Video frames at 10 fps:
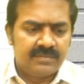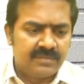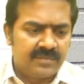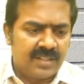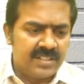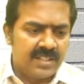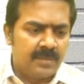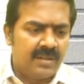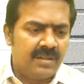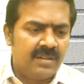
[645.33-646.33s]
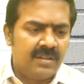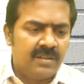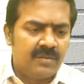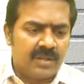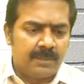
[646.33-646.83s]
For example,
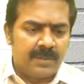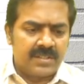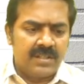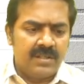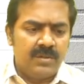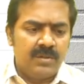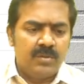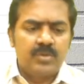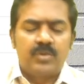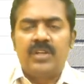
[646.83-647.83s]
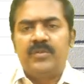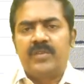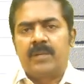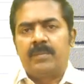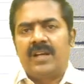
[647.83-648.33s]
for a person who's going for
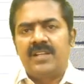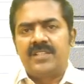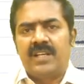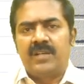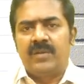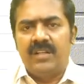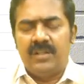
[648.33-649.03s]
a balance inquiry,